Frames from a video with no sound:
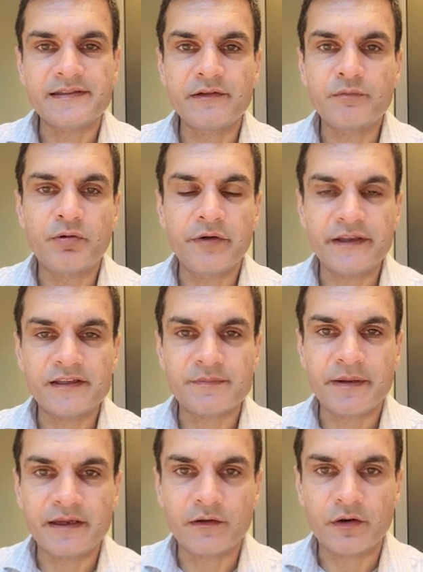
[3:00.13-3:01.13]
little point
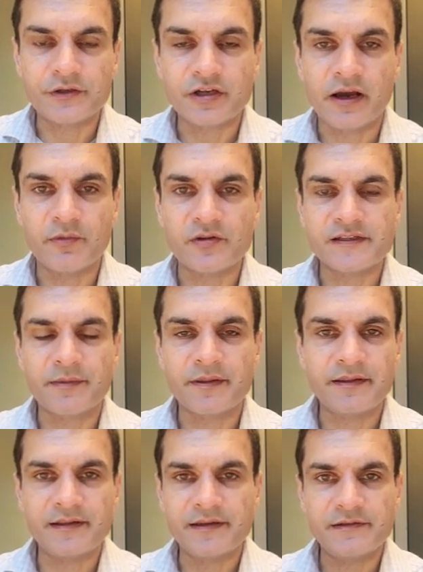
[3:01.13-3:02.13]
spending a lot of time on
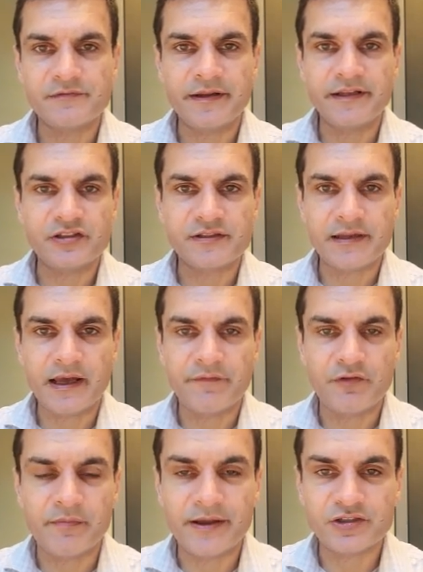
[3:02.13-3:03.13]
something that is really just out of
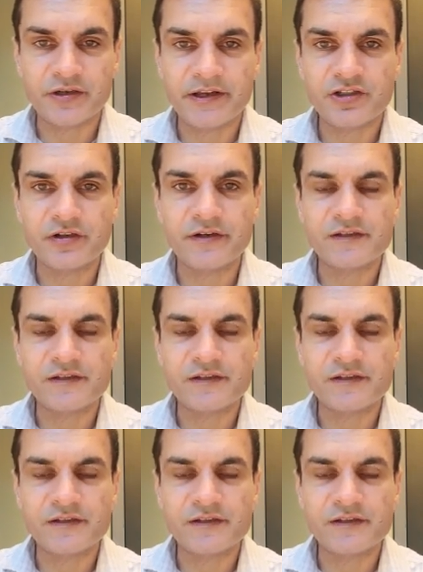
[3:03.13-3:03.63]
your imagination.